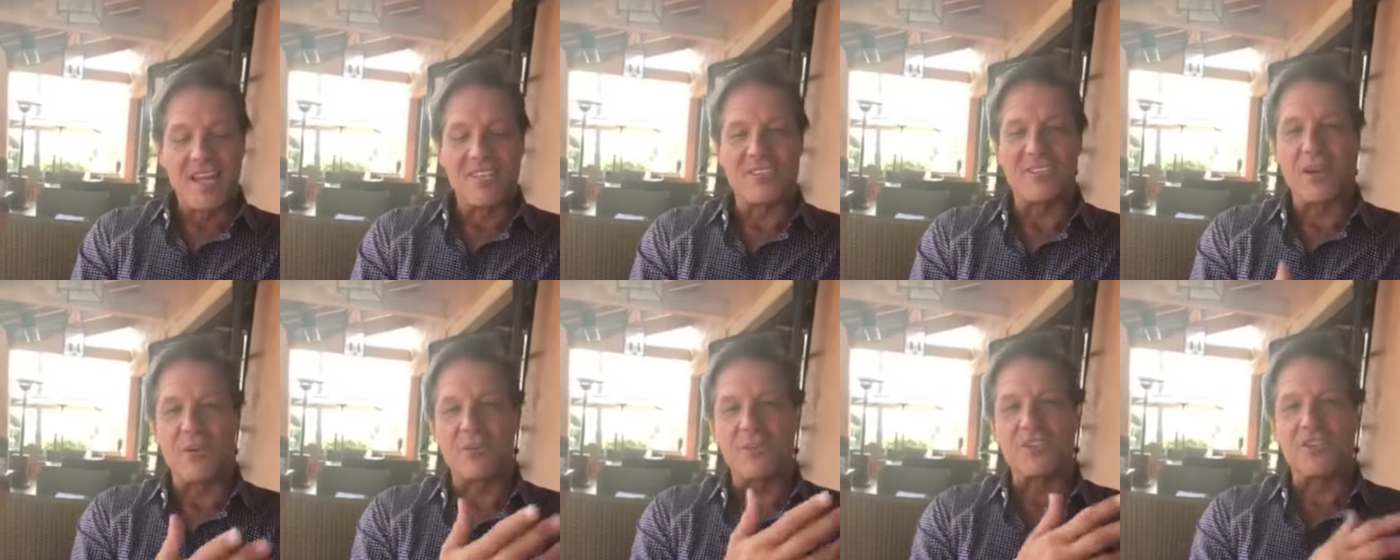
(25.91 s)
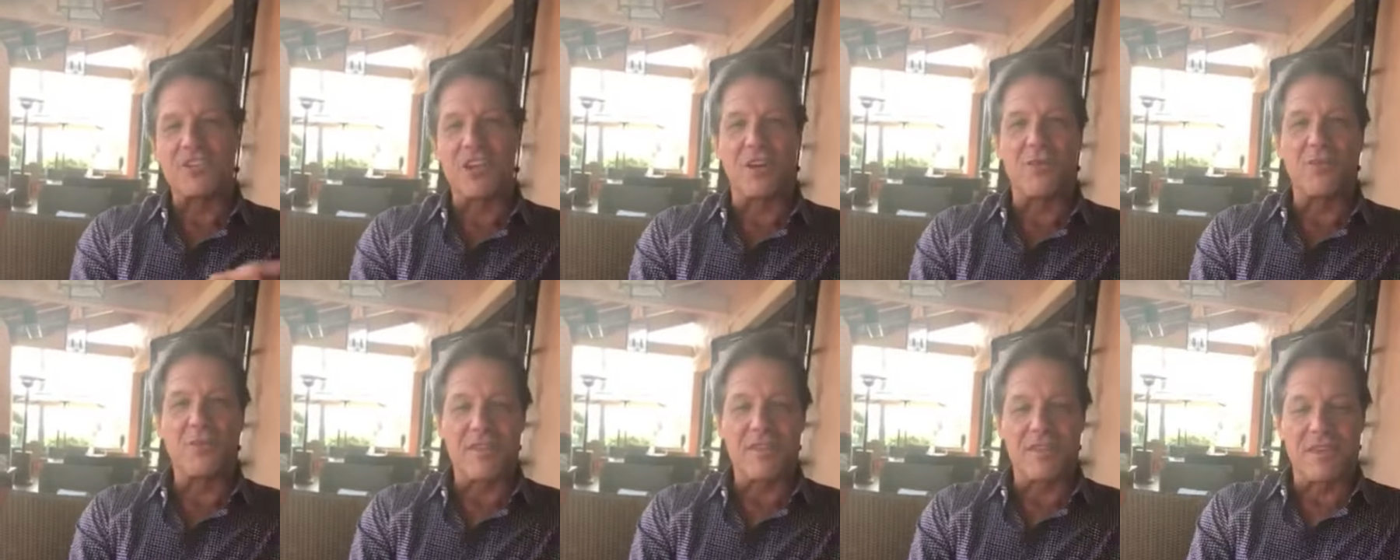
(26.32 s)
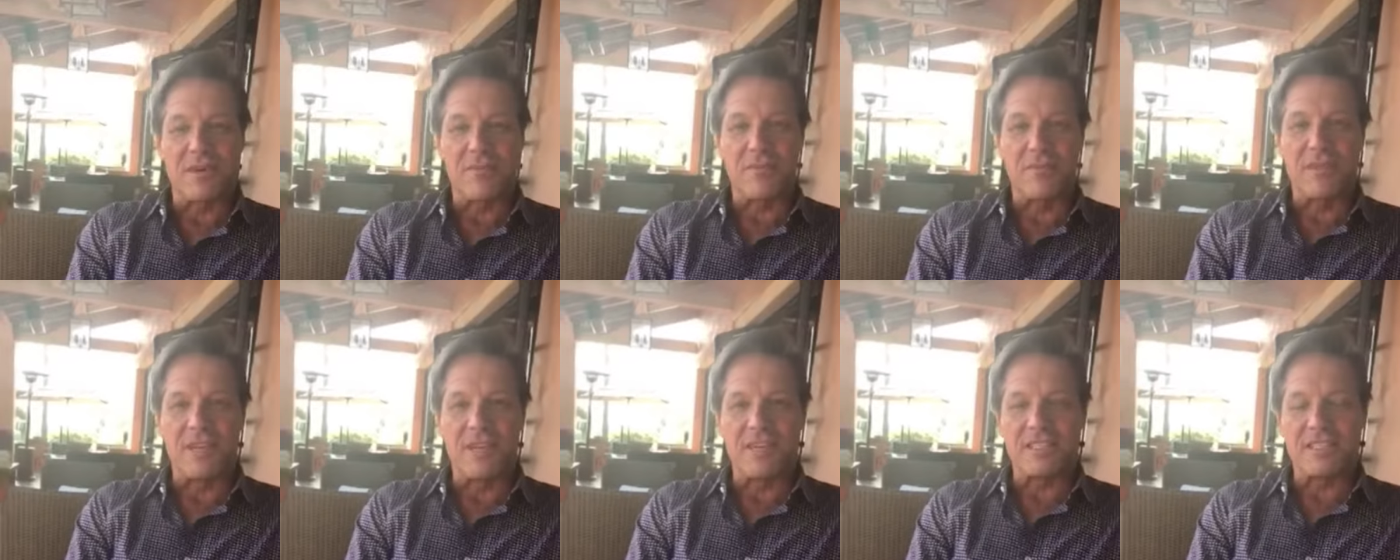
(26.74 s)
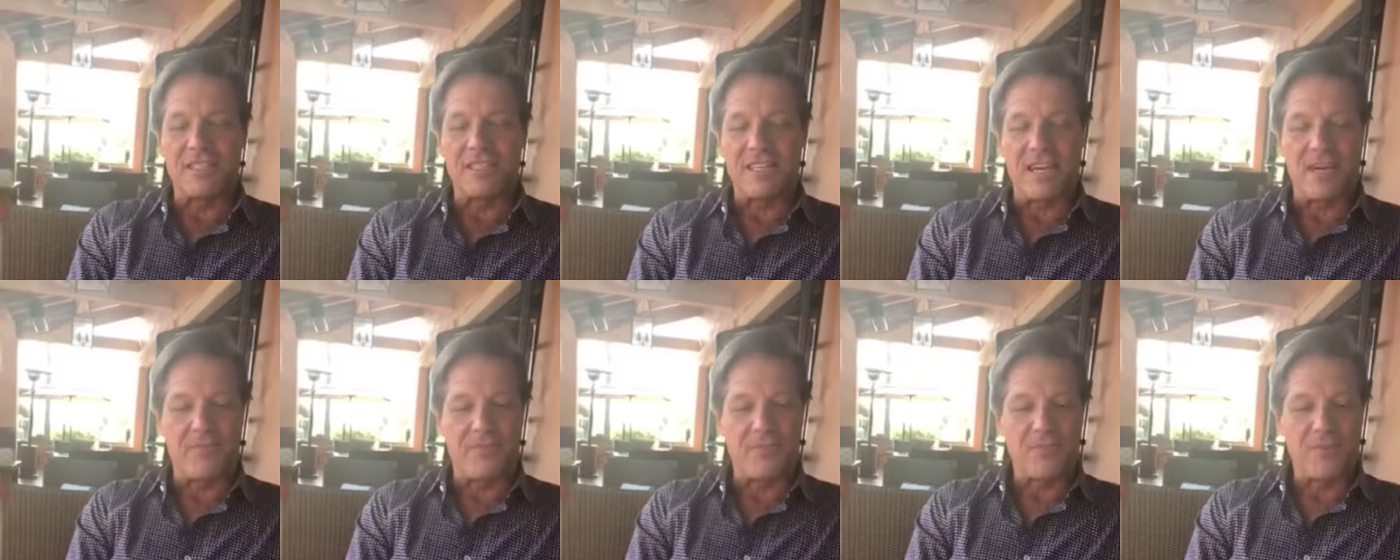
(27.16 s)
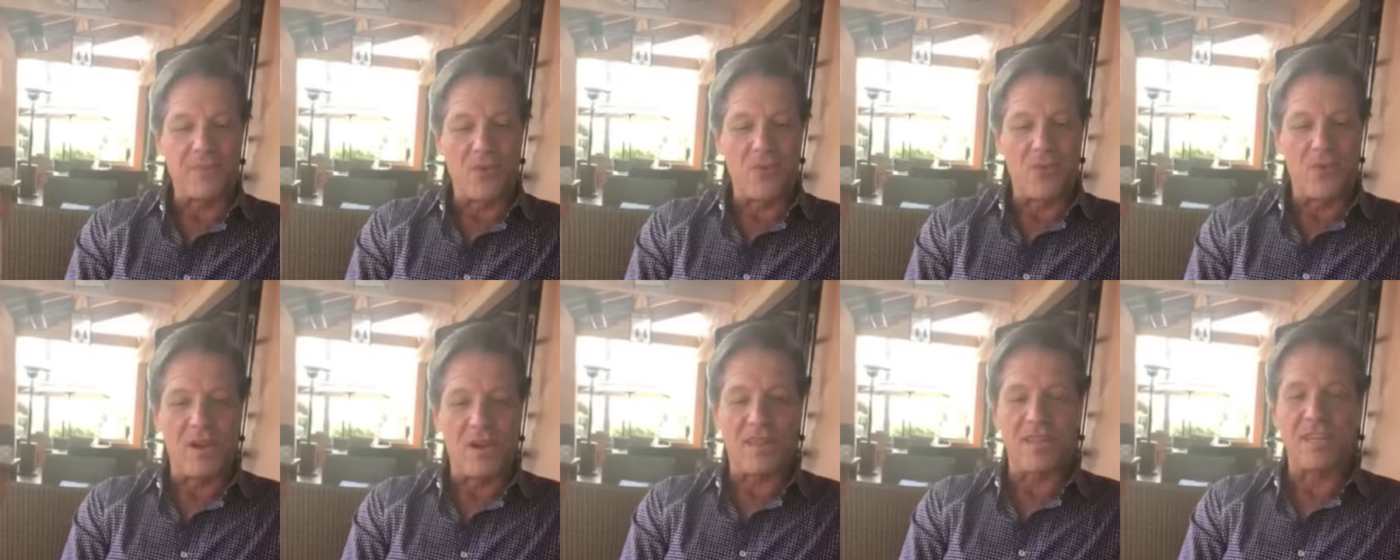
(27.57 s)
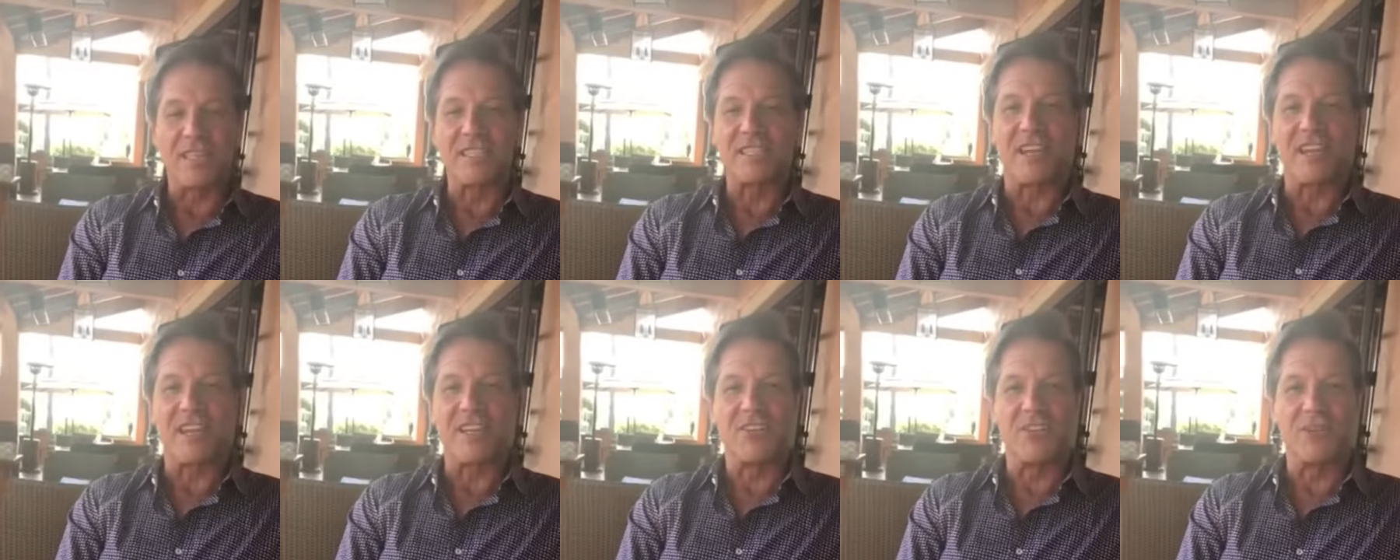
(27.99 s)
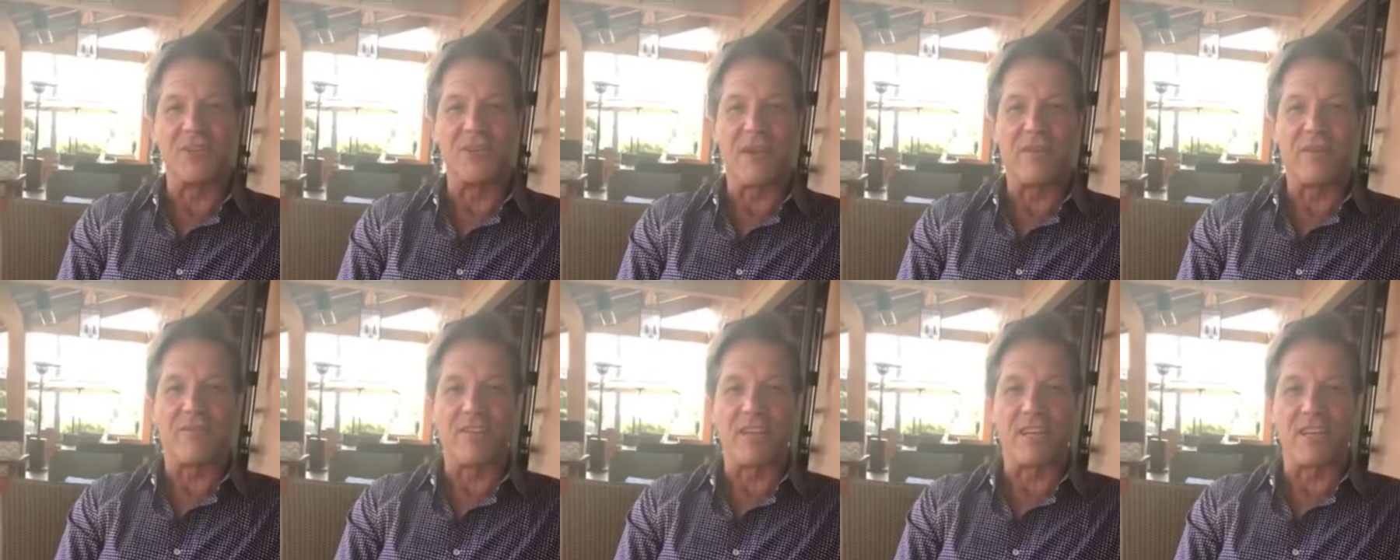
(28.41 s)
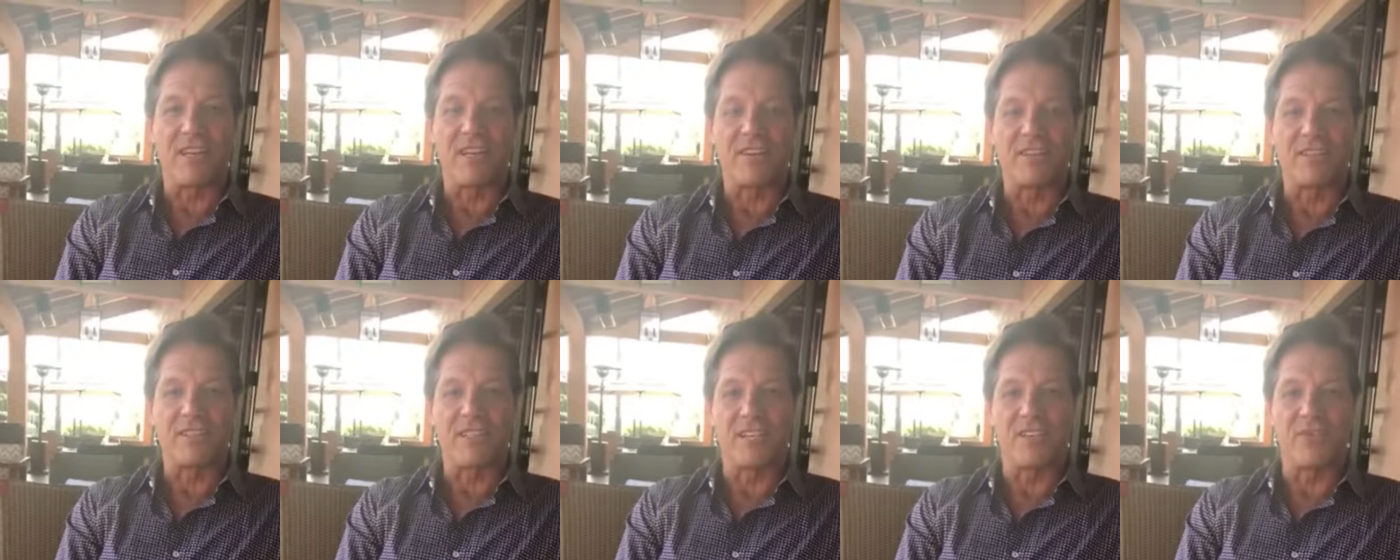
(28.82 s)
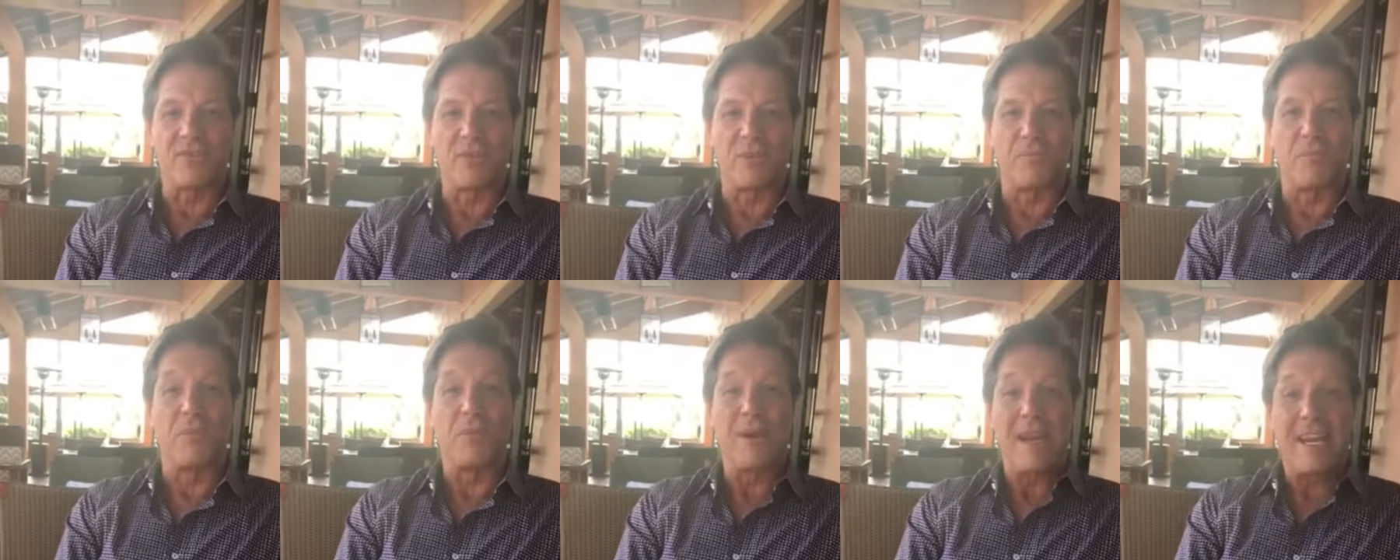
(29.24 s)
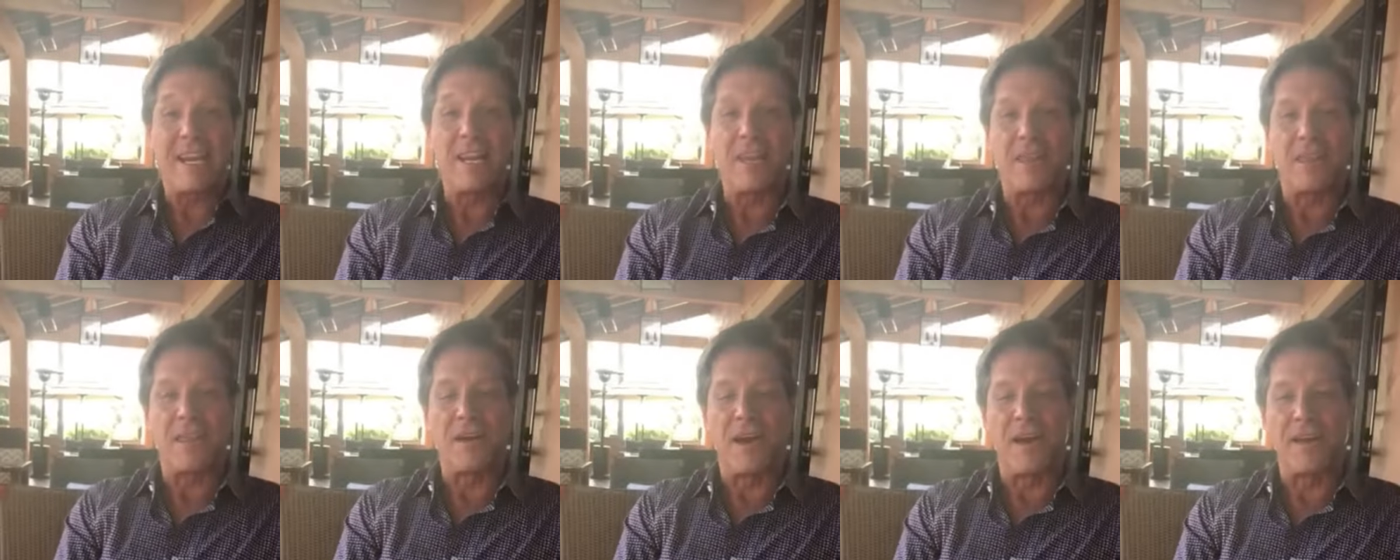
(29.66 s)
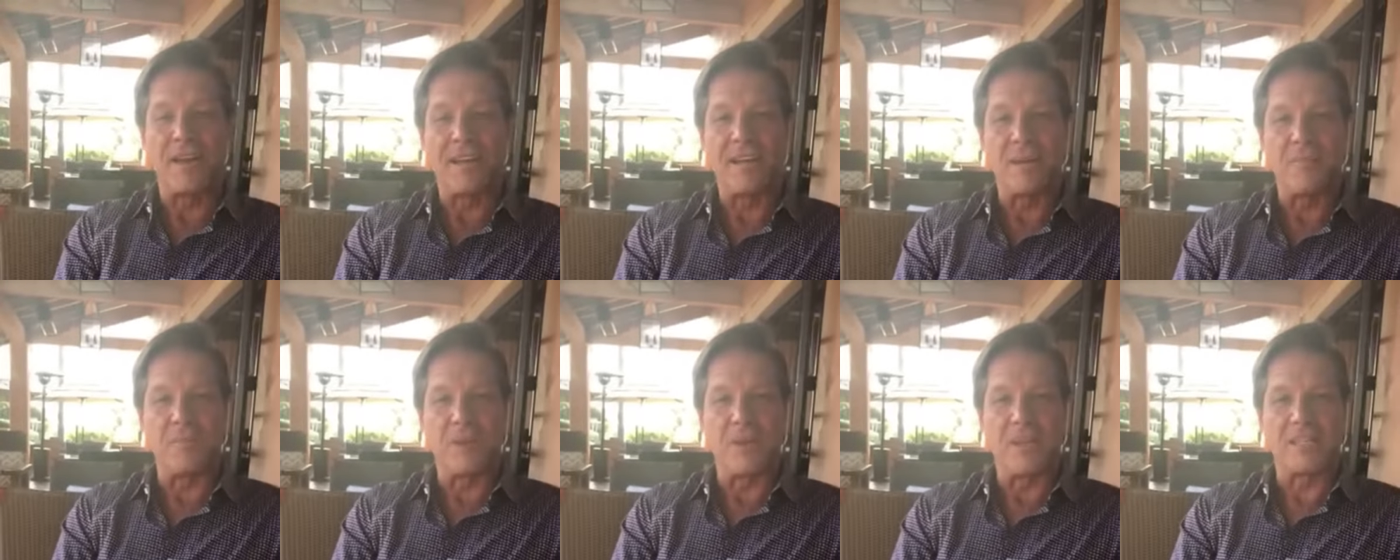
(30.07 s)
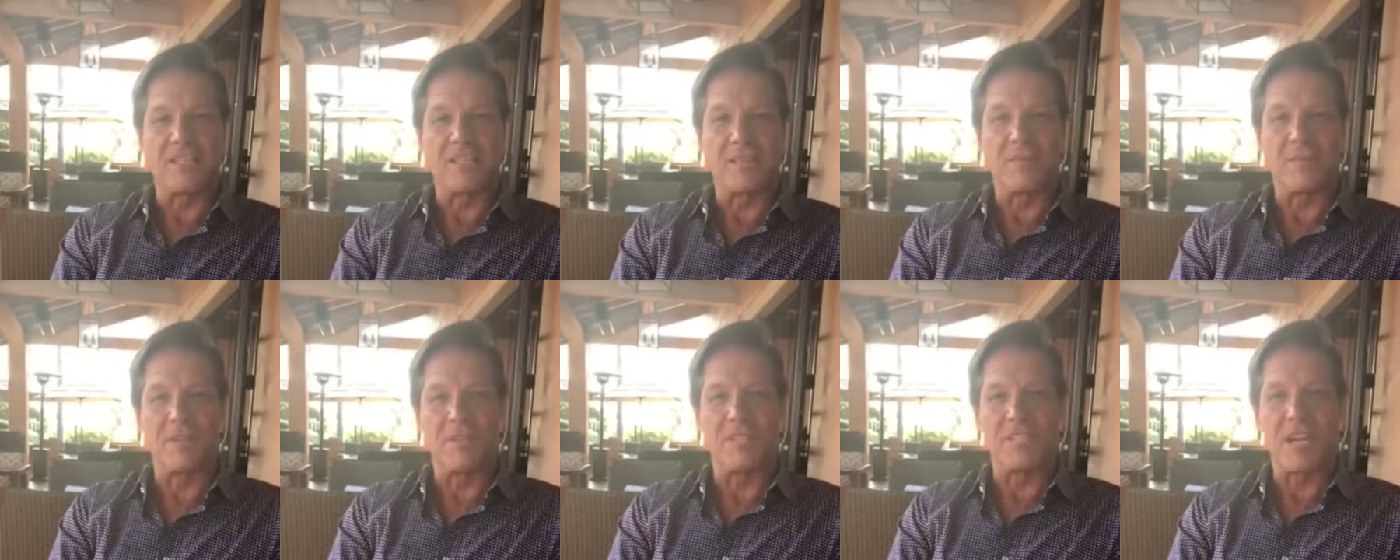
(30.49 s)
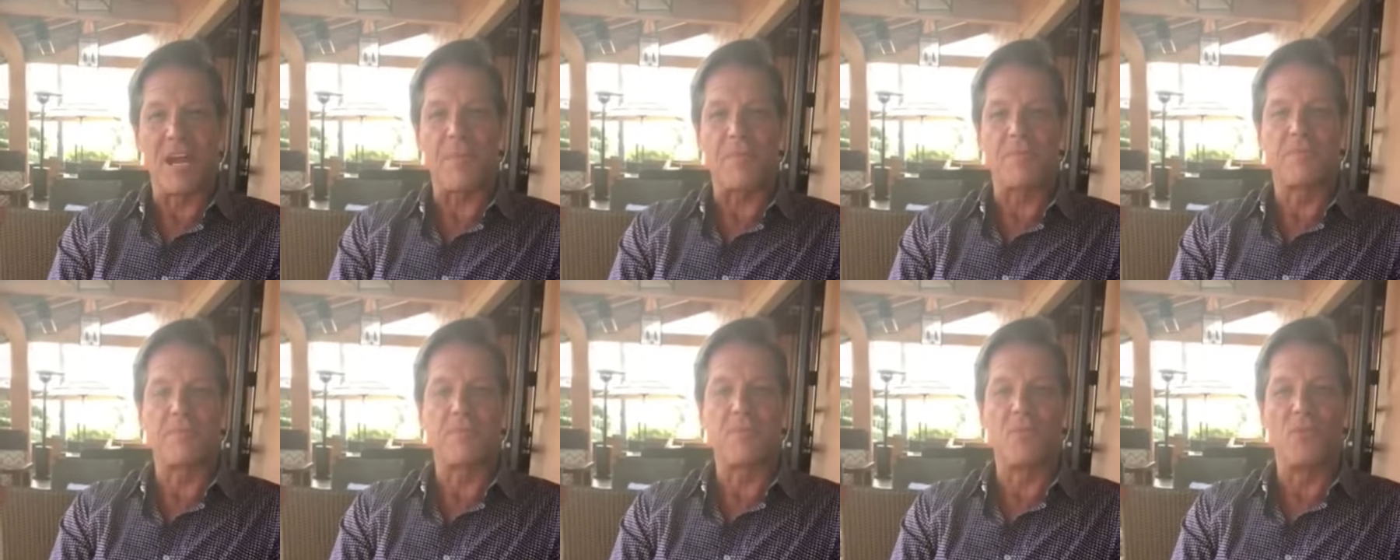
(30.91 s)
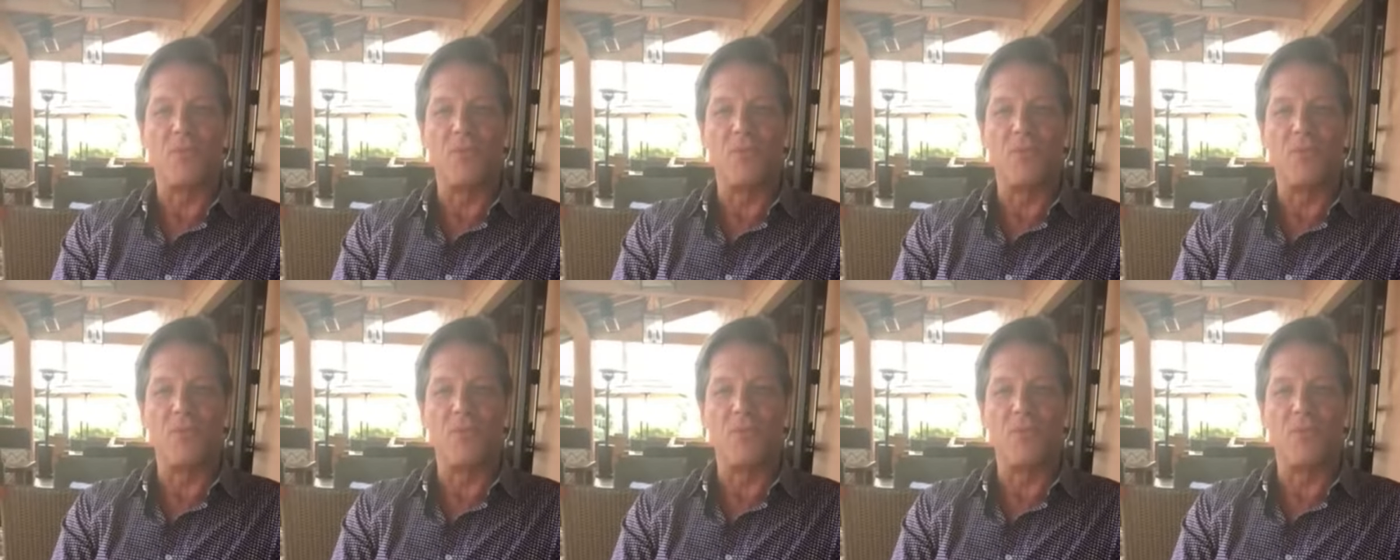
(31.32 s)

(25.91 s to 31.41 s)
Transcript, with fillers: And so I was sharing with him that um, one of the things that I do every year is I do a brainathon and I bring in some of the top